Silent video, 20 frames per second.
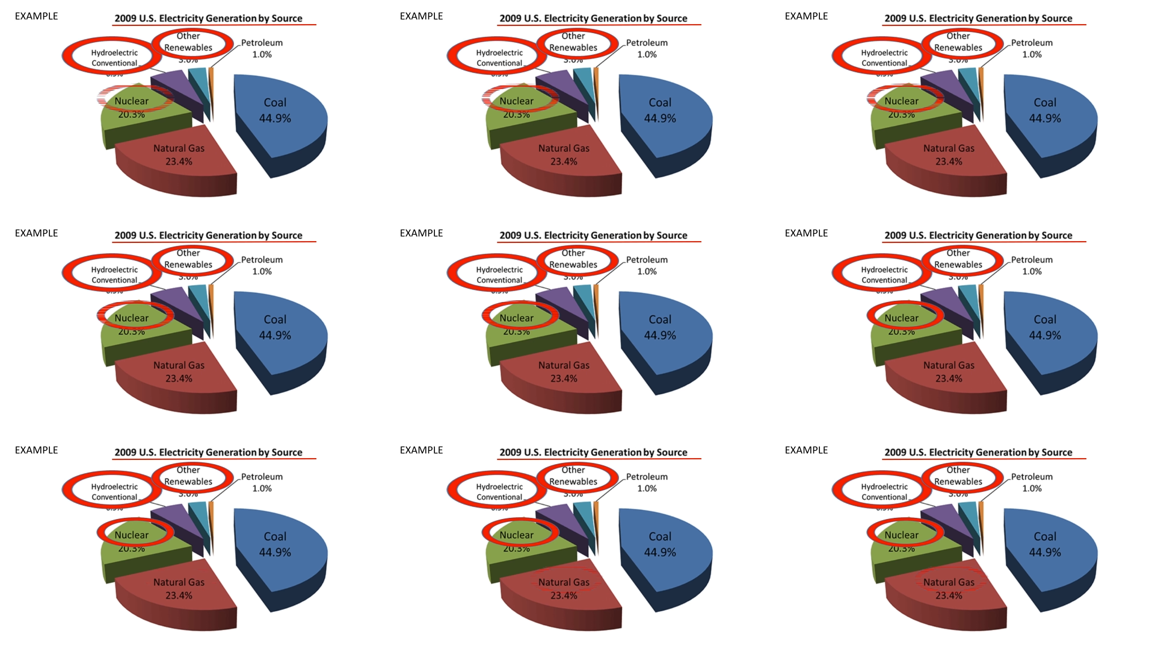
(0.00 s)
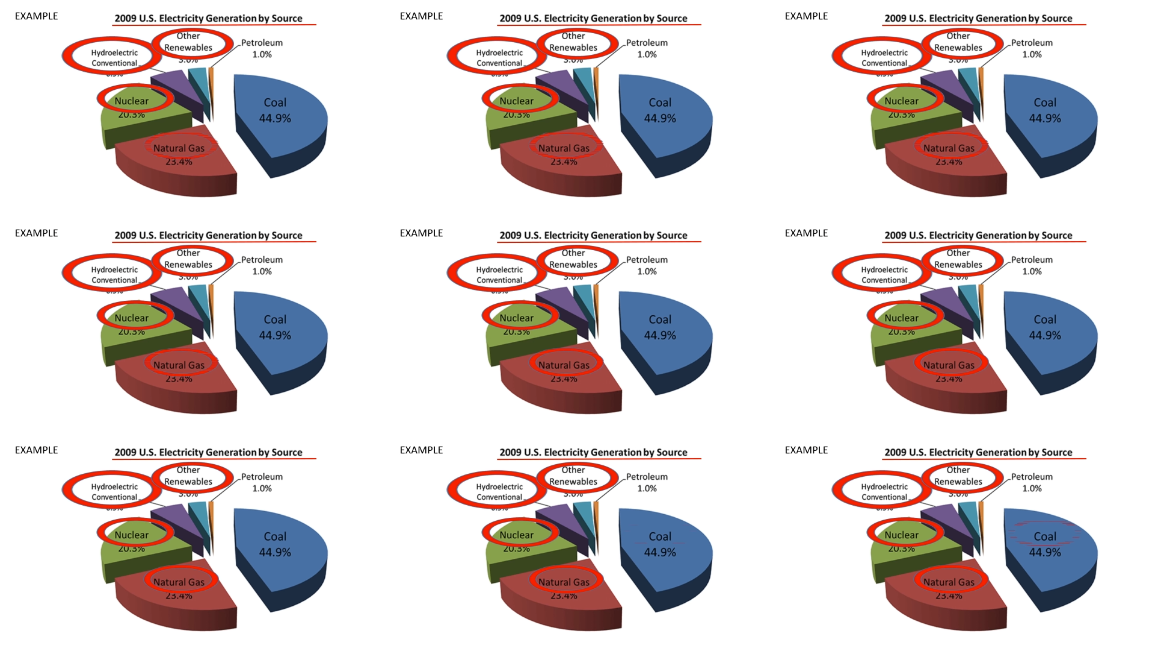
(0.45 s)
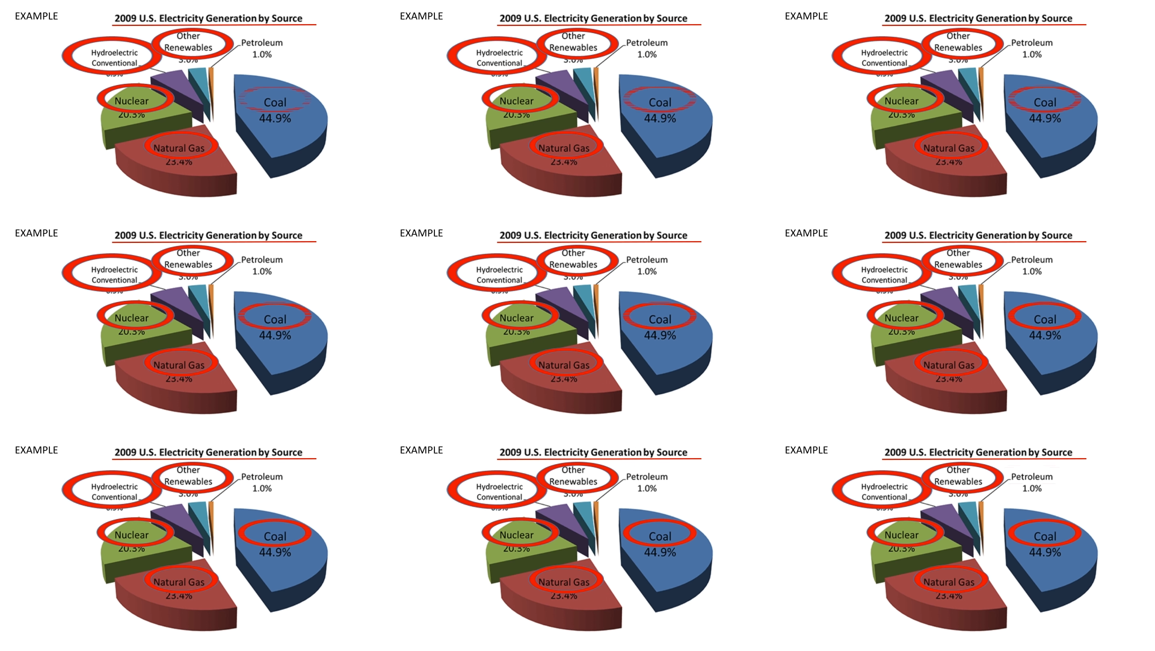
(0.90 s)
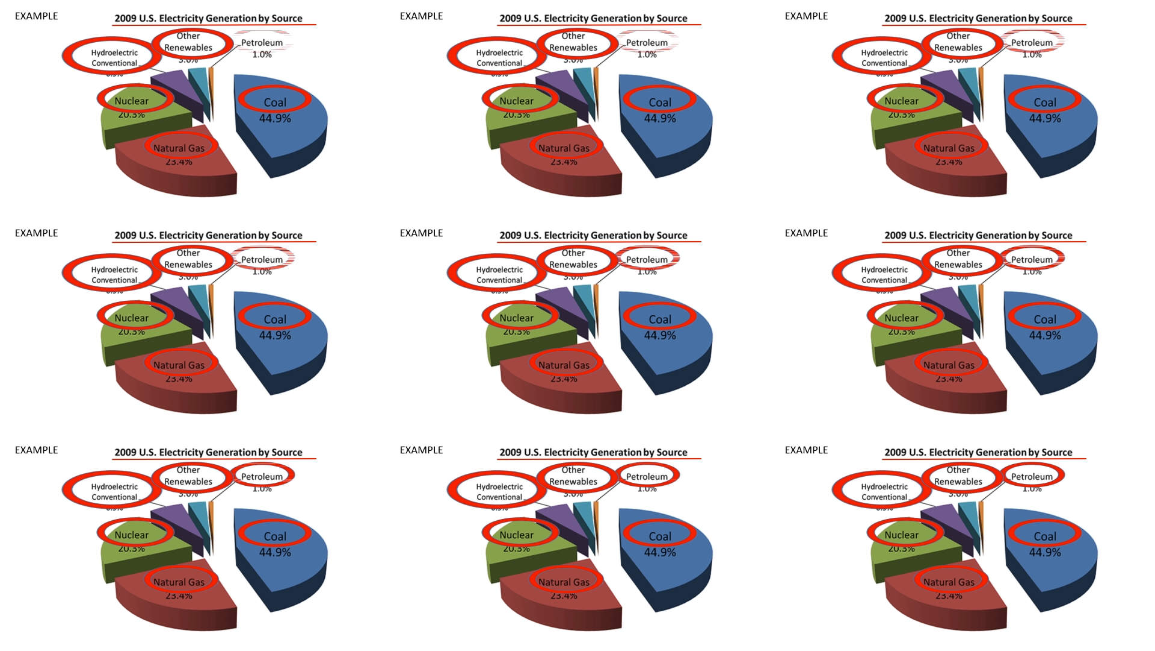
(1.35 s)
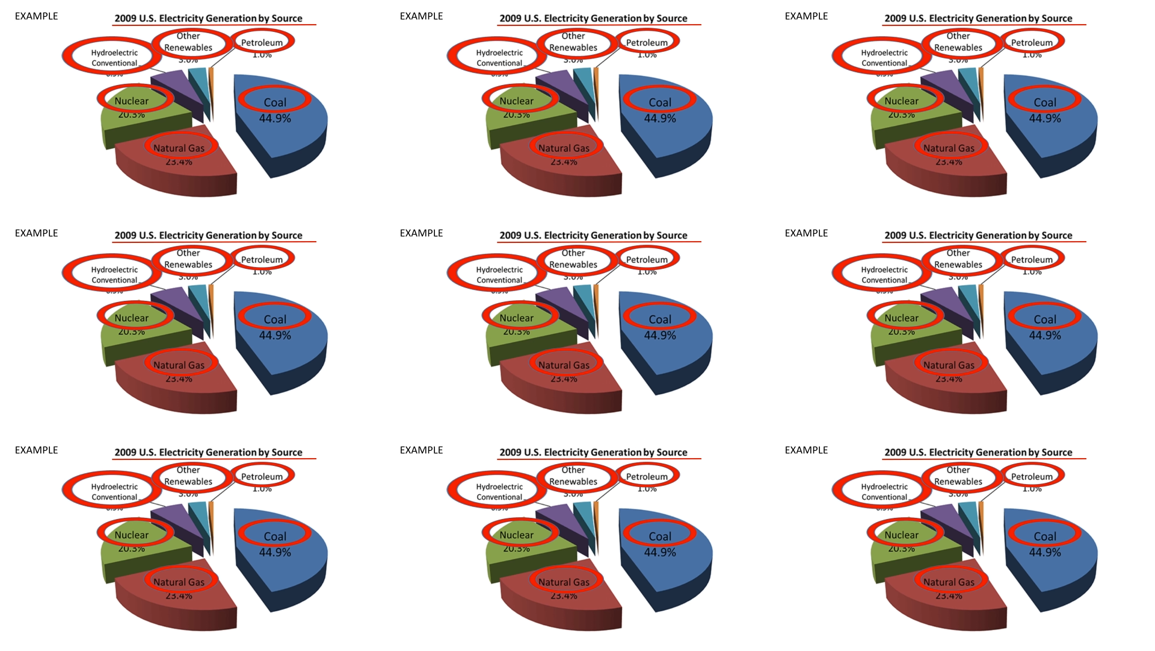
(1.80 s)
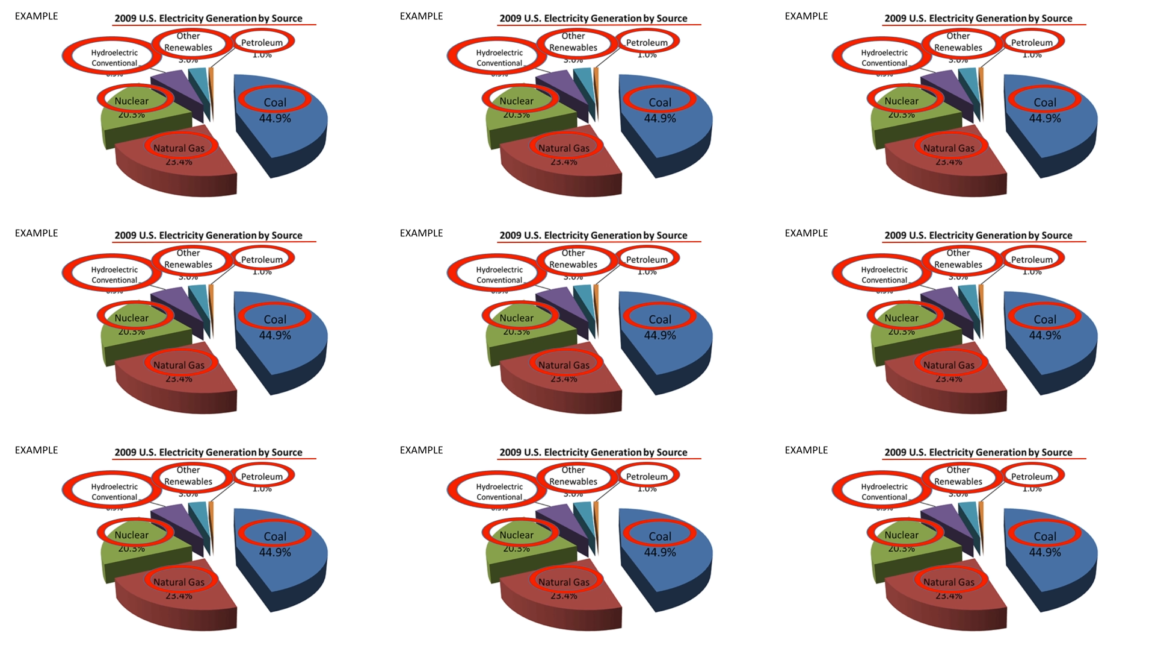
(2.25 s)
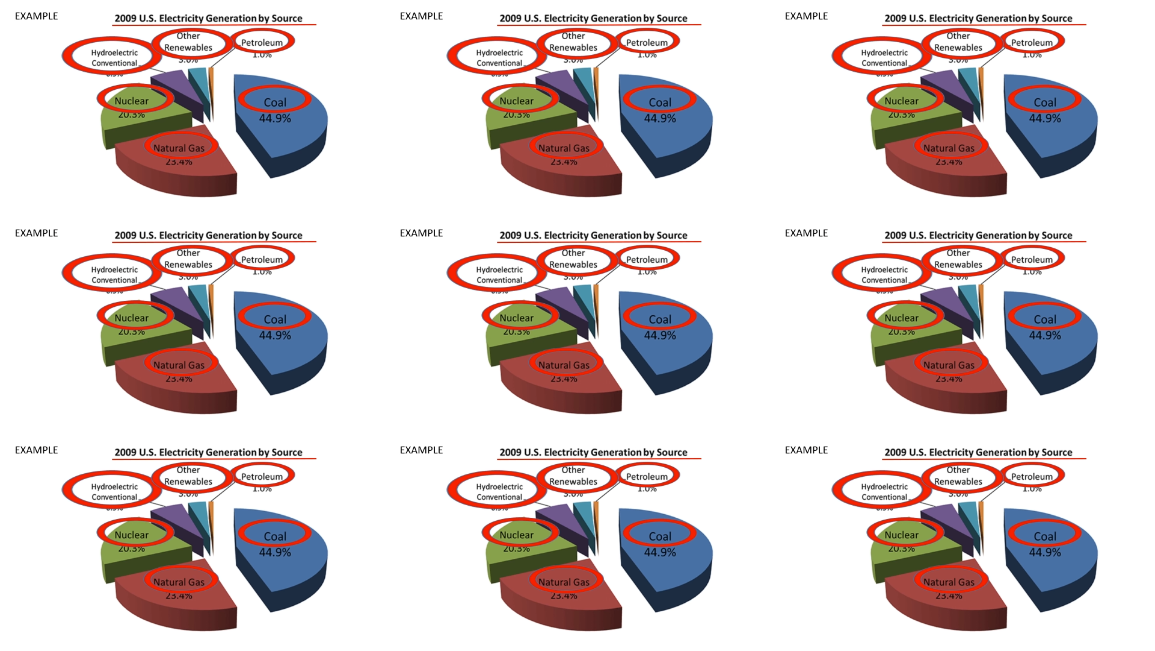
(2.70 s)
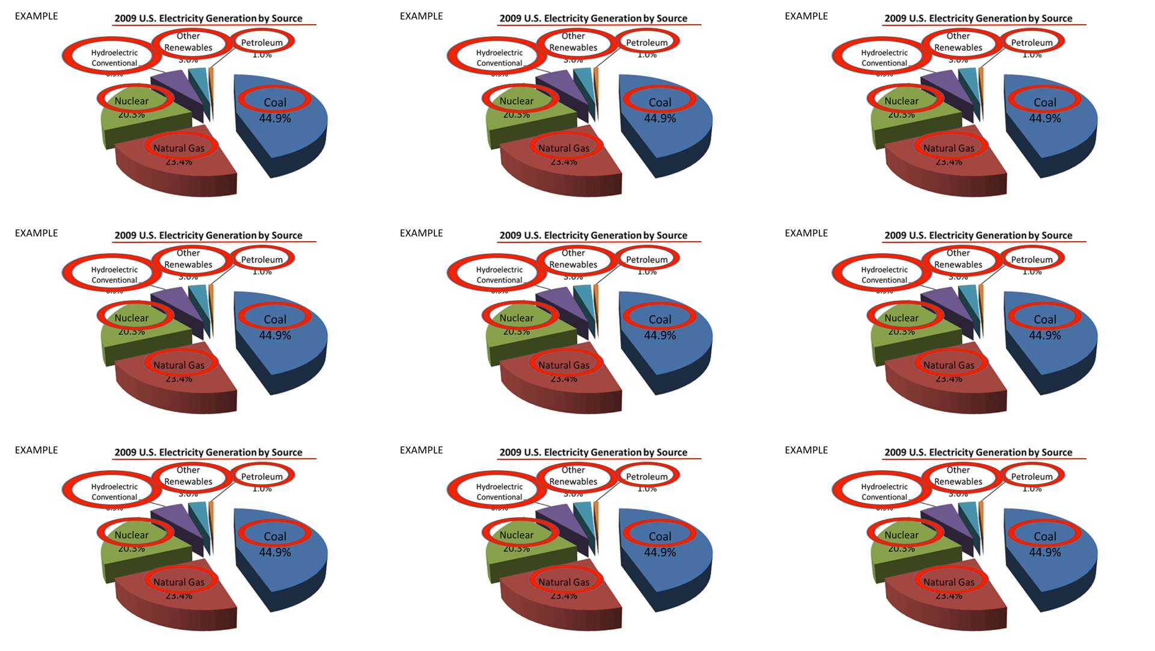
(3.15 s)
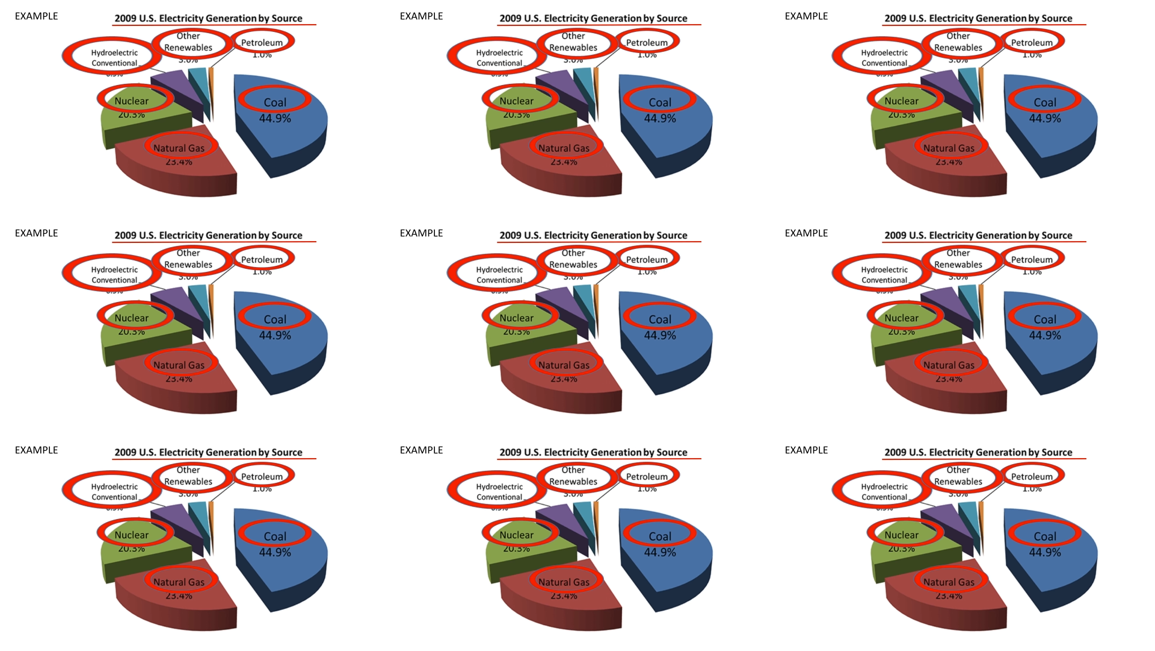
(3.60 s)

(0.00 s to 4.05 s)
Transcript: No face is visible, so there are no lips to read.